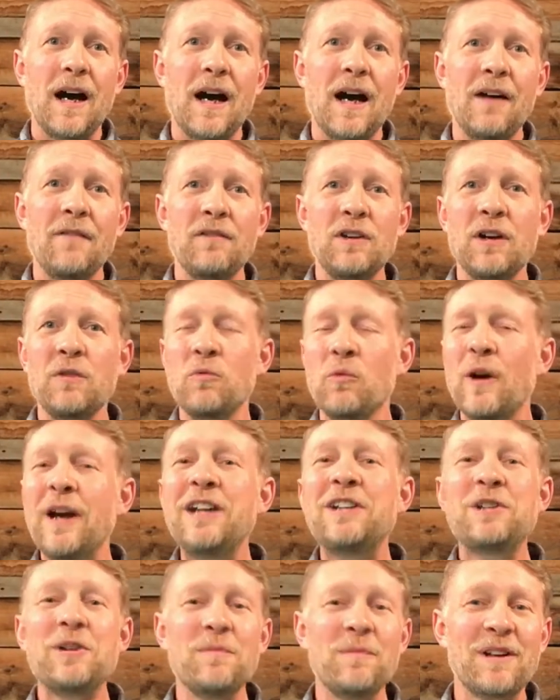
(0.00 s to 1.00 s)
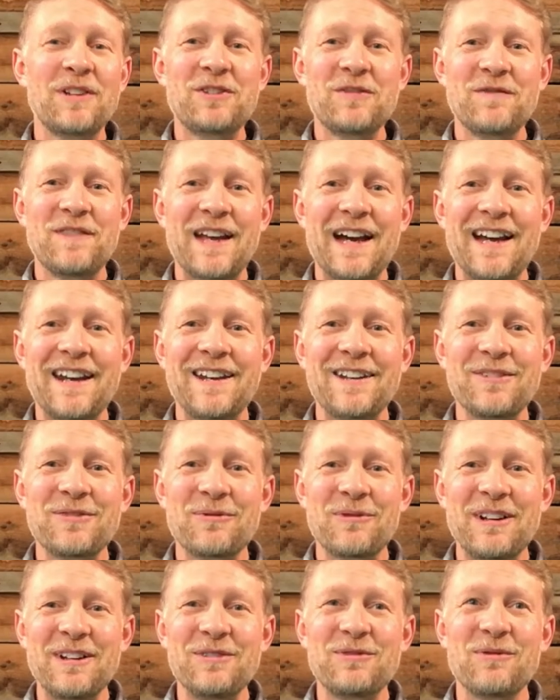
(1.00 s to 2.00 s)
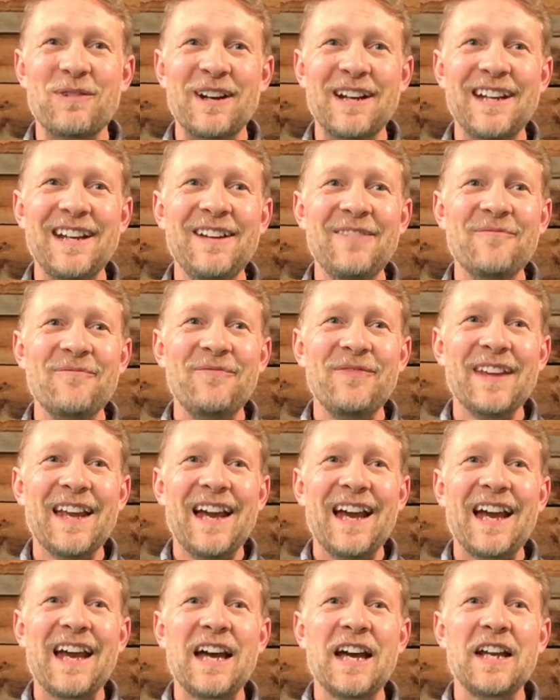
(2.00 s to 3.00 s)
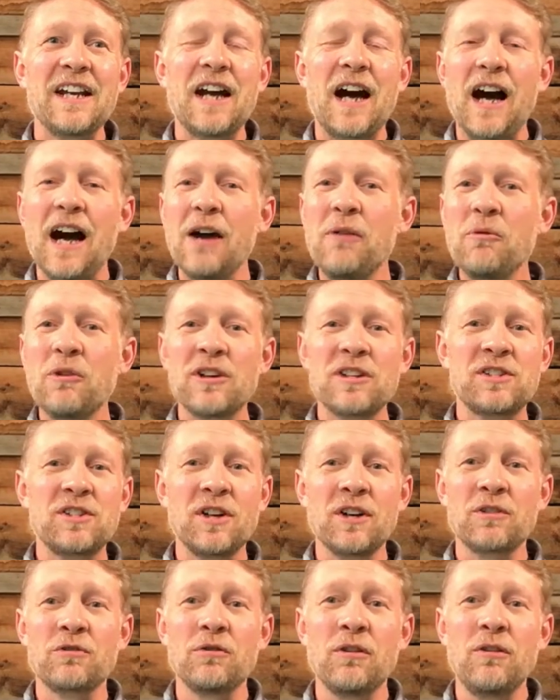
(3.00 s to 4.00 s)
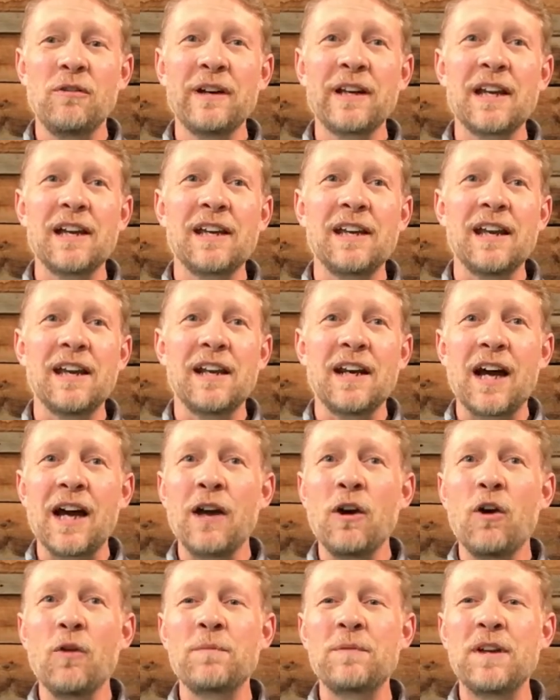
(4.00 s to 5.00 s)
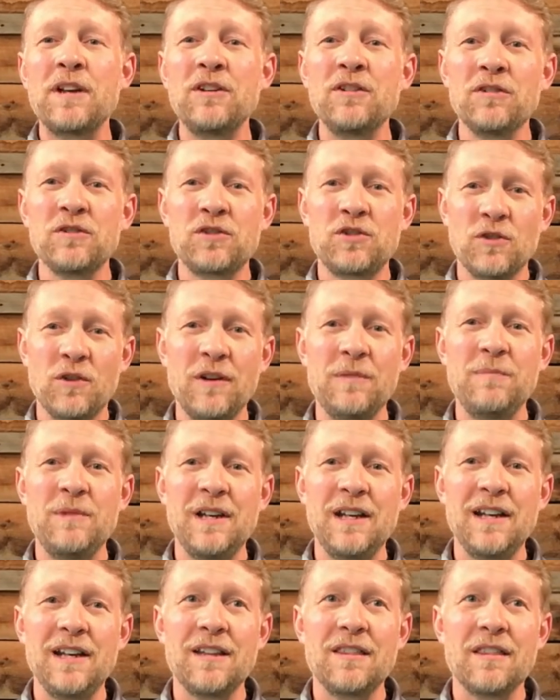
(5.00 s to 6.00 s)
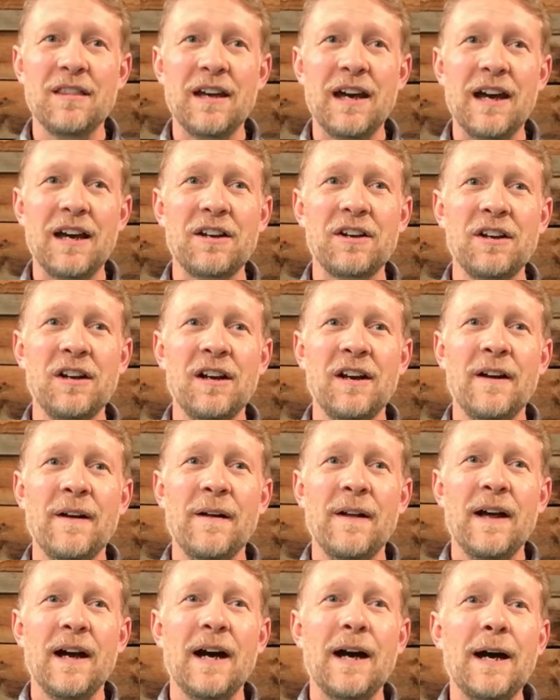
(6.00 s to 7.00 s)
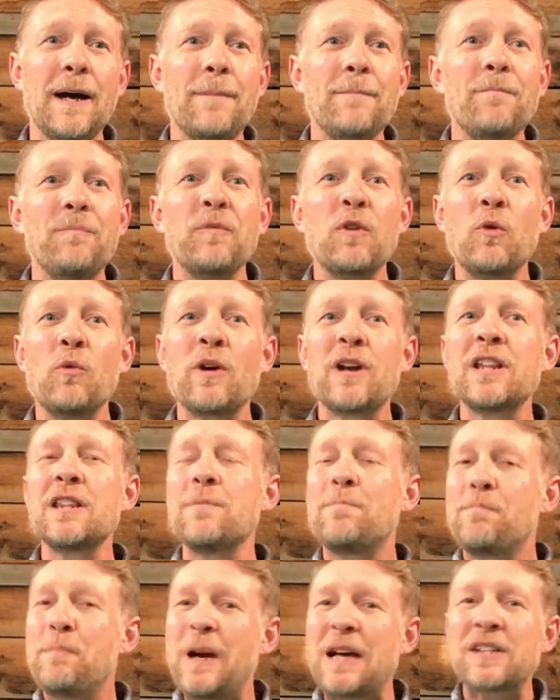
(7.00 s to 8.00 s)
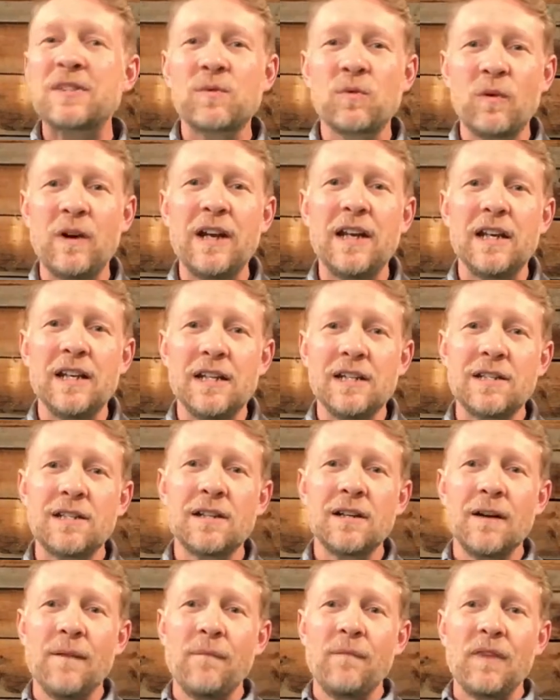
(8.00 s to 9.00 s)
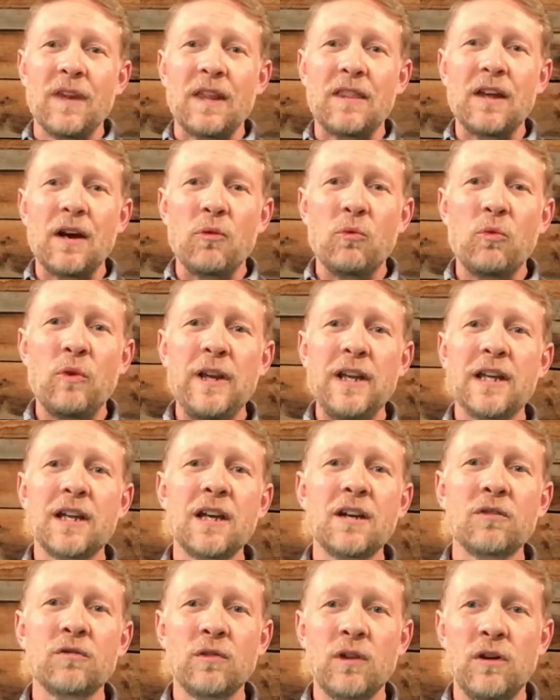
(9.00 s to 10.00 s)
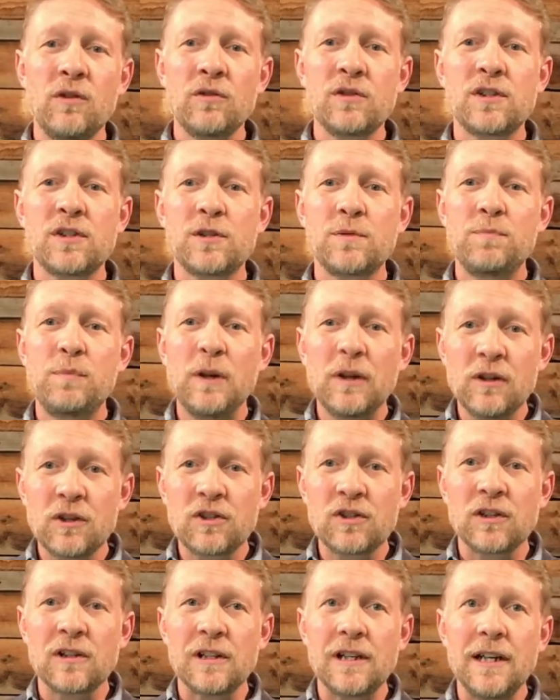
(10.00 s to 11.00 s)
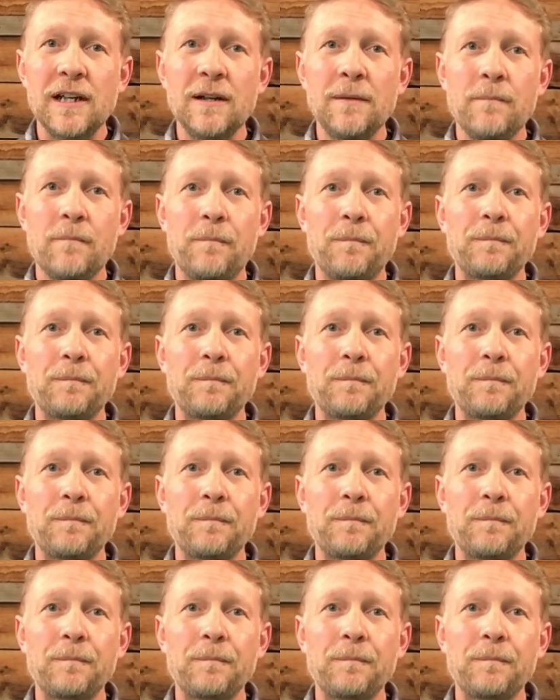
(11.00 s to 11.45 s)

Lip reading: I've done way too much of that in 2020, and I want to start growing again. I hope that you'll join me in that. One of the best ways that we can grow spiritually